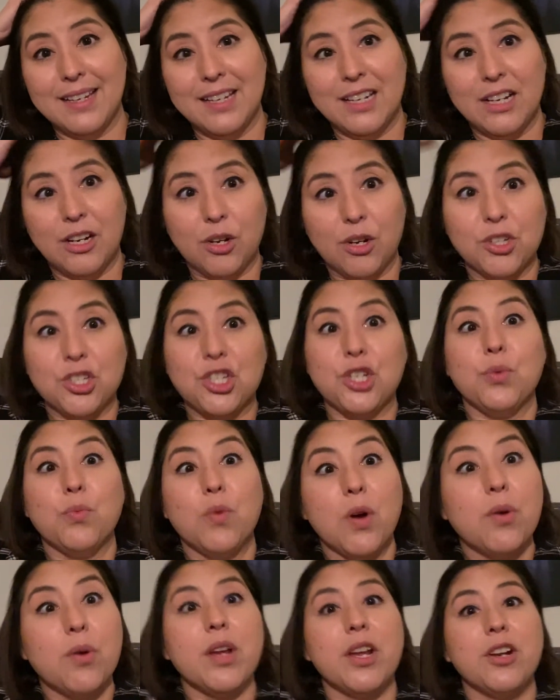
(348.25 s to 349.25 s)
or she
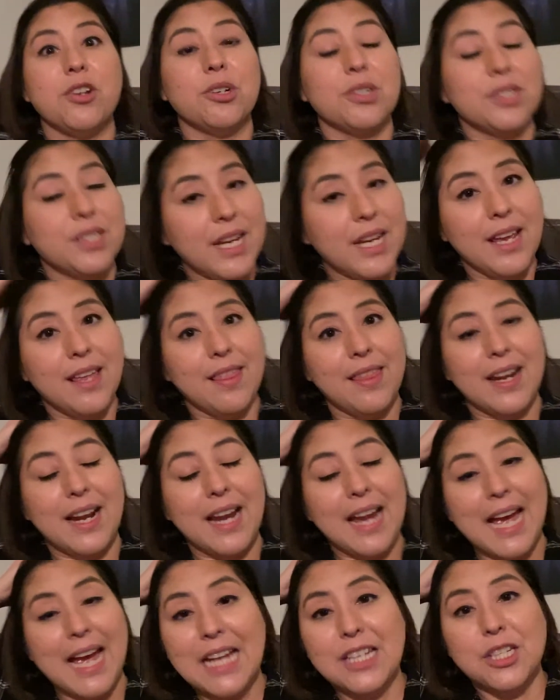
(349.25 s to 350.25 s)
won't understand that I
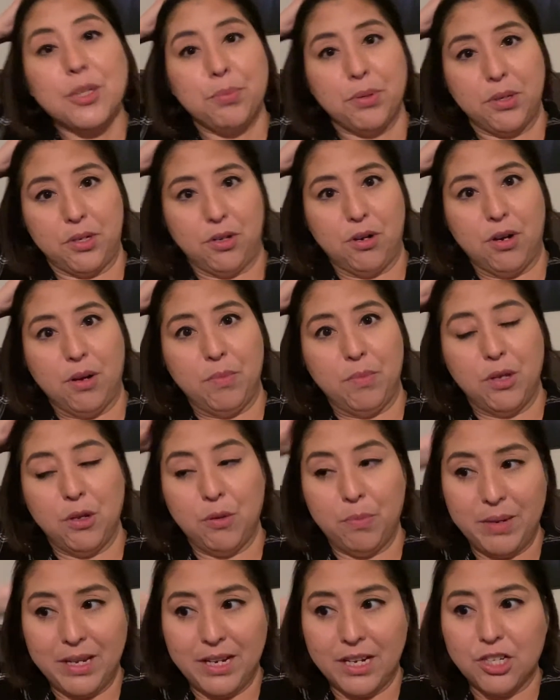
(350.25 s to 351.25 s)
had to put her on
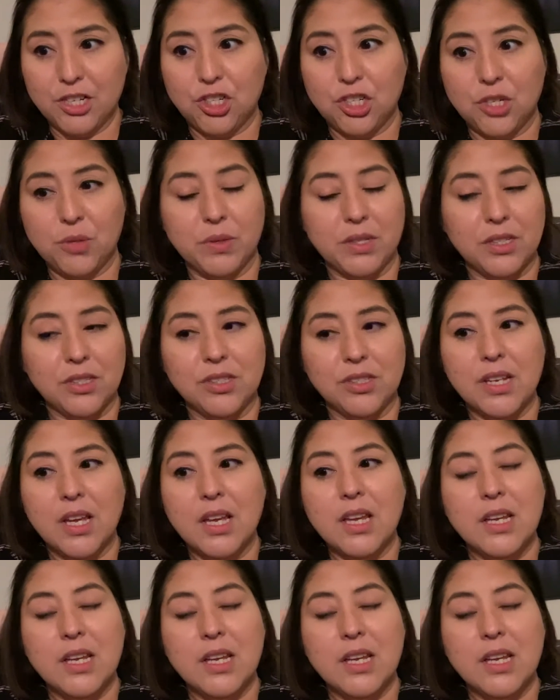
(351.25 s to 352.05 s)
mute because she was